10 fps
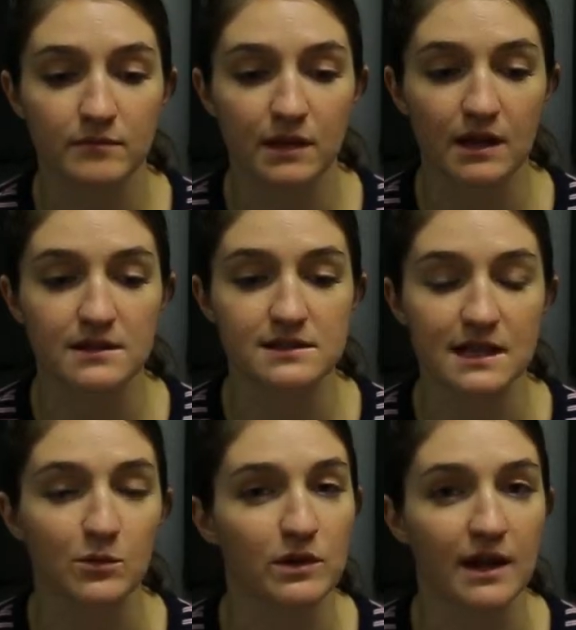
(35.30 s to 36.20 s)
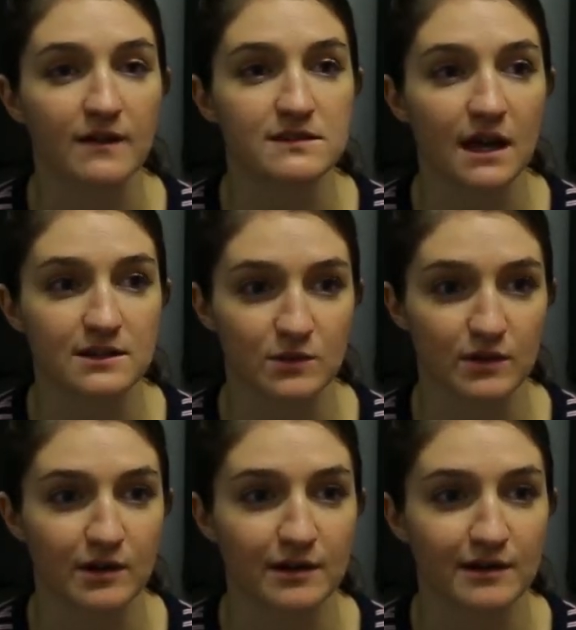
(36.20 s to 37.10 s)
because he wouldn't have sex with
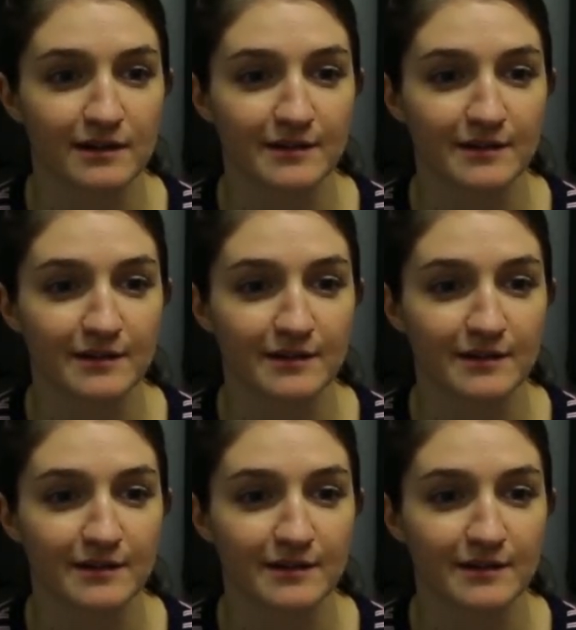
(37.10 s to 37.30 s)
her.